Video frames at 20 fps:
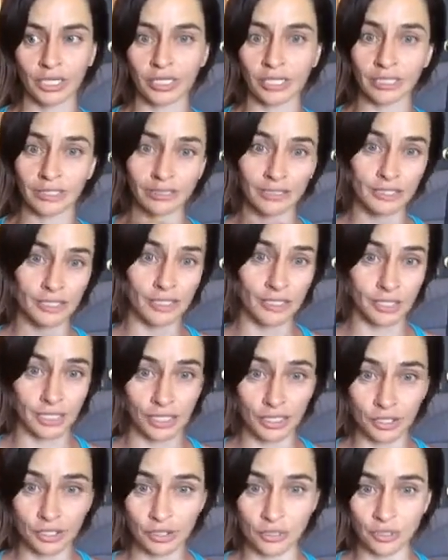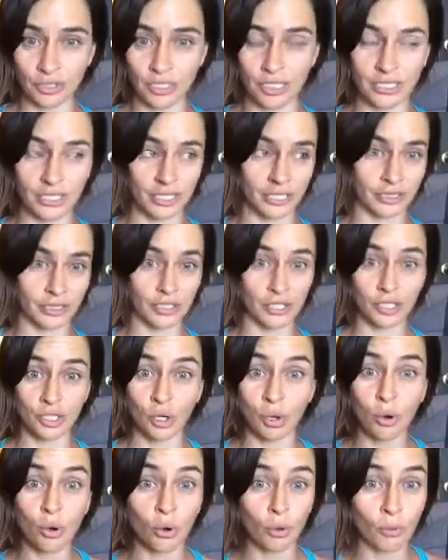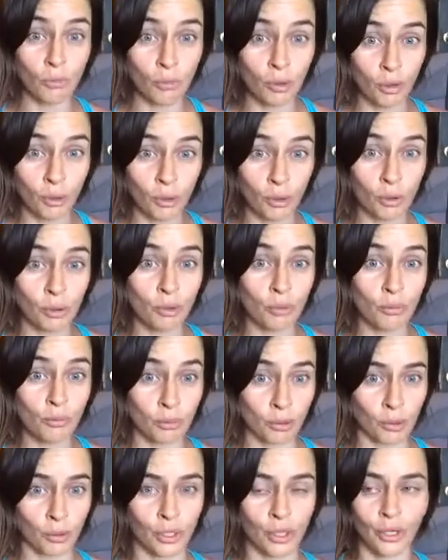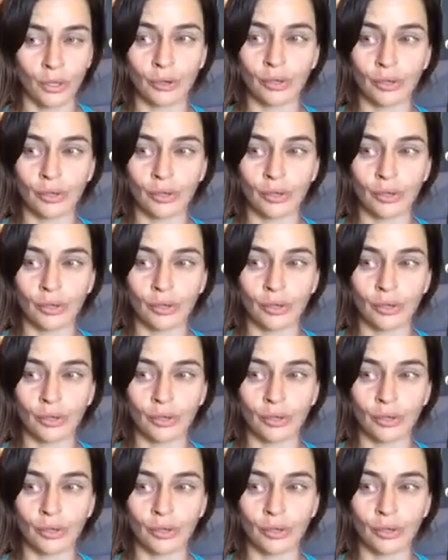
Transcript: it leads to injuries, it leads to hormonal burnout,